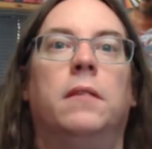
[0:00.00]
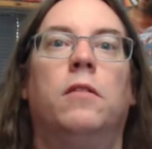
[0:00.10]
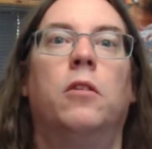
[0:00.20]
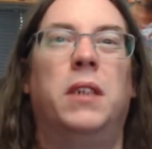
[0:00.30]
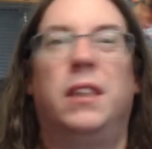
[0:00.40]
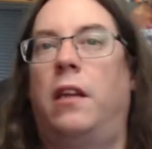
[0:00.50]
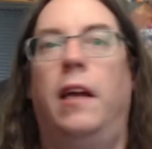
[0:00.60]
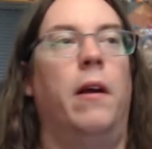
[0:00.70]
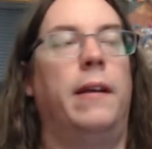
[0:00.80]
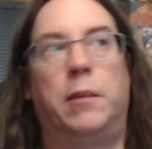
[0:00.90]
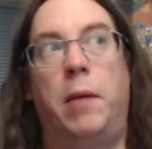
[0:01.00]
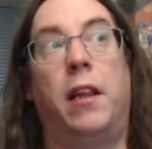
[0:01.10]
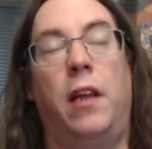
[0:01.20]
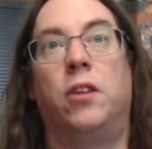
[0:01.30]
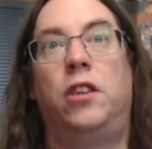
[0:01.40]
Which is the cleric. That's why the
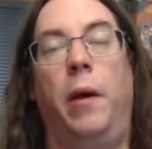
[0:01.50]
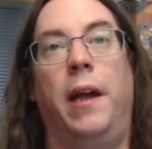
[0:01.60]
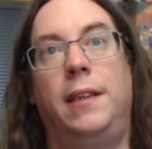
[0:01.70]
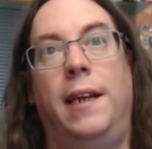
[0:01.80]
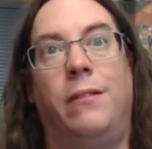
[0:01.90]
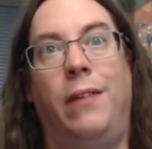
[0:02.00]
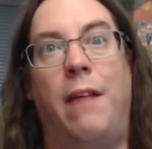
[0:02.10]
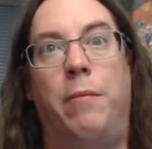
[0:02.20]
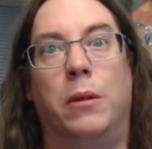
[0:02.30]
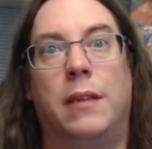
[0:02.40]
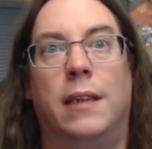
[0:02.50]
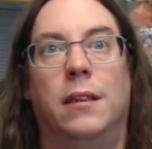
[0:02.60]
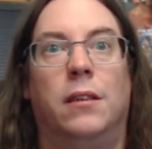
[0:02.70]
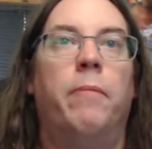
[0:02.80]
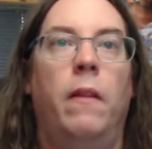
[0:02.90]
cleric's doing it, because he doesn't really have bonus action.
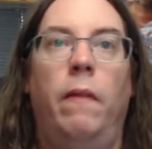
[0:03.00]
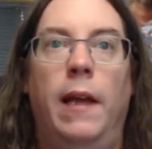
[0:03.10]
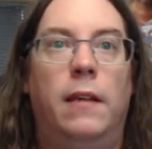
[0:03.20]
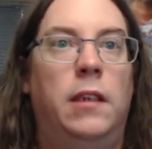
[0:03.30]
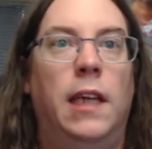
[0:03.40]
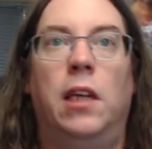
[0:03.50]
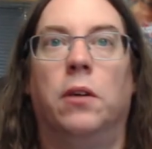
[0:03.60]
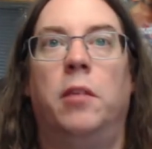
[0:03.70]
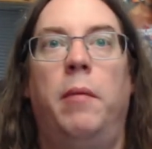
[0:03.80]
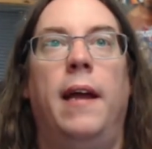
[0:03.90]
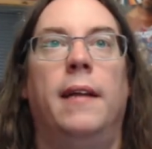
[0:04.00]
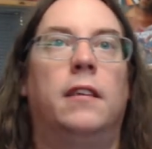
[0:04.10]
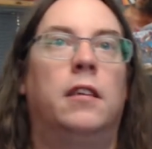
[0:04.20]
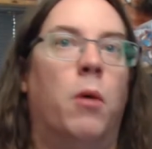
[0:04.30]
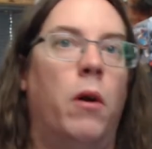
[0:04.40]
So they kill some ants.
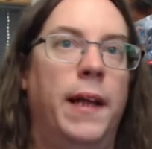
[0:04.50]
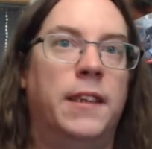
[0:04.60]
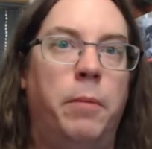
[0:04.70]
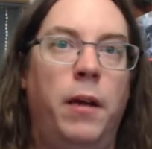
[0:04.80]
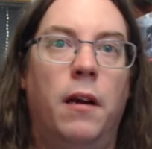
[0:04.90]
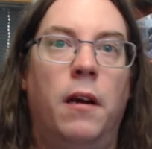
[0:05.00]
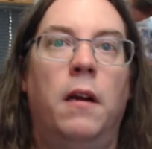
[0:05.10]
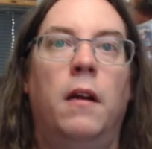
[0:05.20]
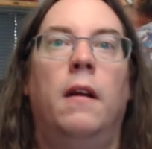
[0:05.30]
Some more ants appear.